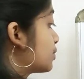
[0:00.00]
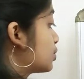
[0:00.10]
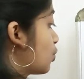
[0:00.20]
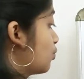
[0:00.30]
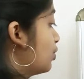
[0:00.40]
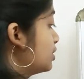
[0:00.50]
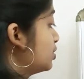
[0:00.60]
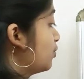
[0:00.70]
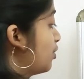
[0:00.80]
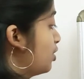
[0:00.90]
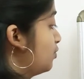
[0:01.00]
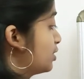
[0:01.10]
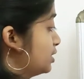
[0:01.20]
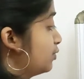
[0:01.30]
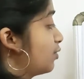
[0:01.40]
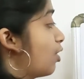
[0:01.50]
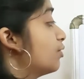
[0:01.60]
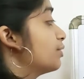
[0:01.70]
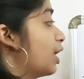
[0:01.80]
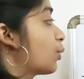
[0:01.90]
So, first of all,
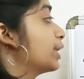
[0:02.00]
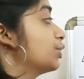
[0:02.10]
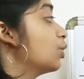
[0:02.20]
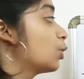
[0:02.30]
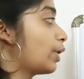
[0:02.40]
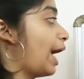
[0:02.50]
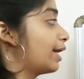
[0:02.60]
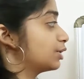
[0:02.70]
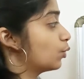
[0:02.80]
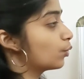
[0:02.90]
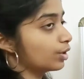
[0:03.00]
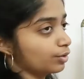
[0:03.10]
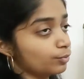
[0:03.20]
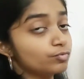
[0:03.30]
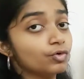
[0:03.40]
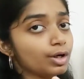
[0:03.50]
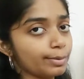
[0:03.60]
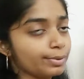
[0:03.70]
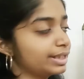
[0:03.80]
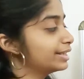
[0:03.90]
we are going to look at the
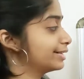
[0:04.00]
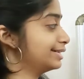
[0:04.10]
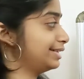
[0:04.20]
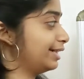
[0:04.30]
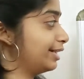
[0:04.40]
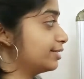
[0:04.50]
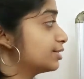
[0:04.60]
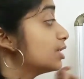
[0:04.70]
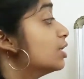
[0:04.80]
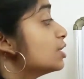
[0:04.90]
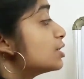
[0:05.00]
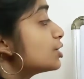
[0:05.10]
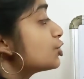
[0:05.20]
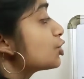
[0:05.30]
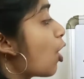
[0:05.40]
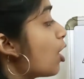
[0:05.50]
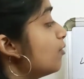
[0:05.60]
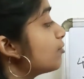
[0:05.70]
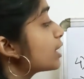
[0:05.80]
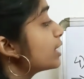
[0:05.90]
verb in this sentence.
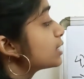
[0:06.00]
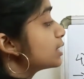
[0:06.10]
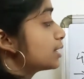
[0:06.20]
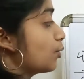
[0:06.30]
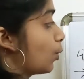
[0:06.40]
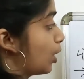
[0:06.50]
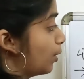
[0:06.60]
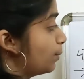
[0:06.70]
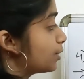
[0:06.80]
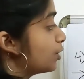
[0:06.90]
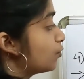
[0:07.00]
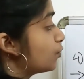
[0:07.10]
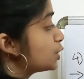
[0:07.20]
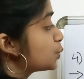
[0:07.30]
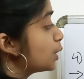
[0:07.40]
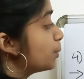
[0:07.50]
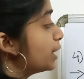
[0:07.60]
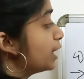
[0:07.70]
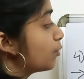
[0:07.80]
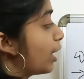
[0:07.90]
Solved is the verb which will
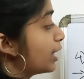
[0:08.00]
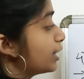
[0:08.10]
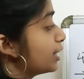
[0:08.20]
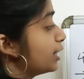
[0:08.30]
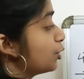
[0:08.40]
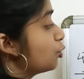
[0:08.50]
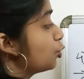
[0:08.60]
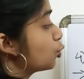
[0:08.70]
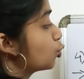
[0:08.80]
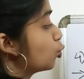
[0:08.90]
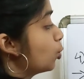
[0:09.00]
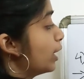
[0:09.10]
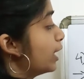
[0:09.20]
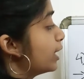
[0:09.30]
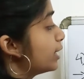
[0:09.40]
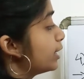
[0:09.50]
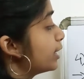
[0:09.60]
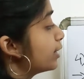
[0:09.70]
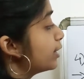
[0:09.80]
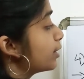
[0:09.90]
be divided into two.
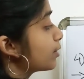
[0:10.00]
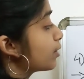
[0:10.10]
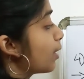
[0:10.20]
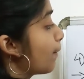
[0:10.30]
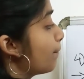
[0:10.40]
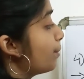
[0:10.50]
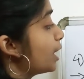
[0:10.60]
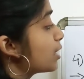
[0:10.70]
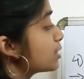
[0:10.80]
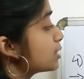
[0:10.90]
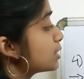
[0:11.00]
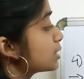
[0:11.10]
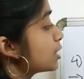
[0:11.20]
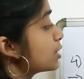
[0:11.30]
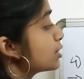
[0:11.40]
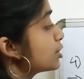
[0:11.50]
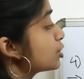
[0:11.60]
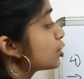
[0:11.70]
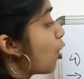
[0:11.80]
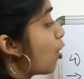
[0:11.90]
Did plus
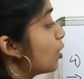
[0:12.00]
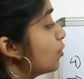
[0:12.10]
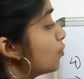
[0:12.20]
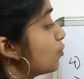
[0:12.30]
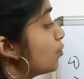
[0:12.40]
solve.